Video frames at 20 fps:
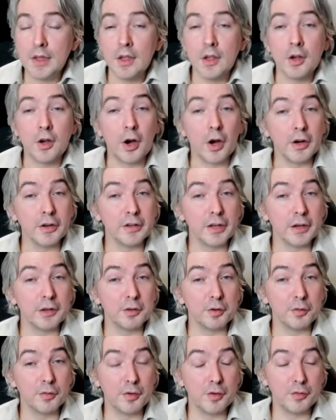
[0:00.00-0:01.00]
Content
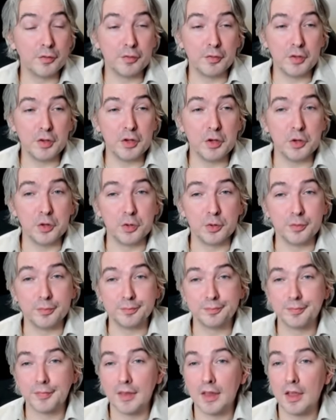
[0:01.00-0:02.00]
review.
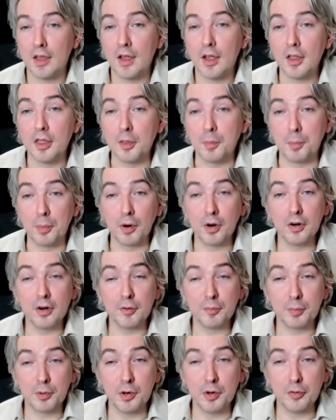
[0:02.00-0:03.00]
The burden
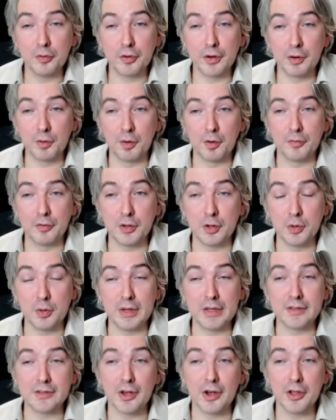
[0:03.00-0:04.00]
of proof in a review
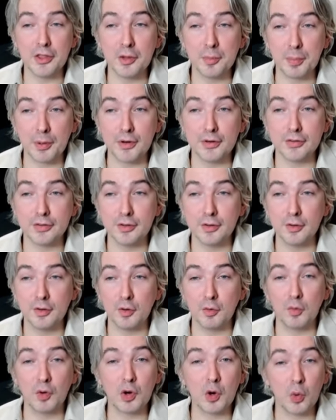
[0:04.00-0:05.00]
is on the person
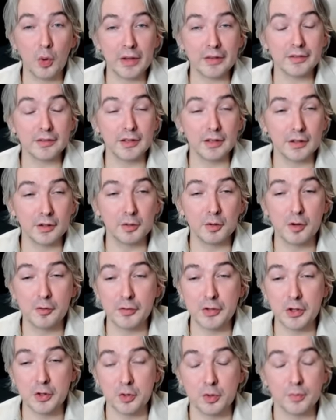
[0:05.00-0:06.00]
requesting the
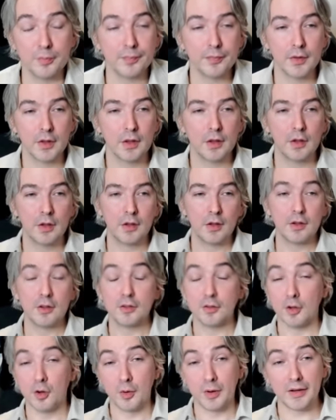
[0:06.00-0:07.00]
review.
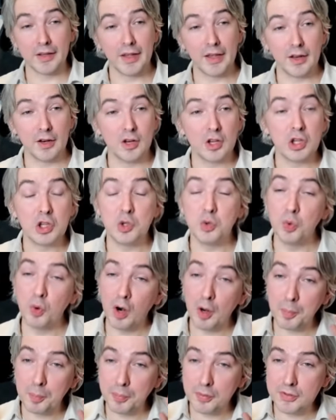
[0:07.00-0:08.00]
So again, you
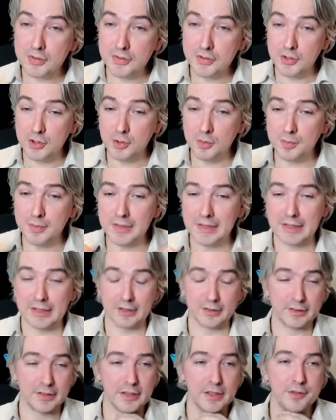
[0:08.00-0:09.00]
are presumed
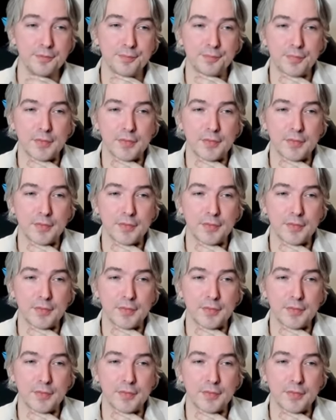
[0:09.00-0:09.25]
guilty.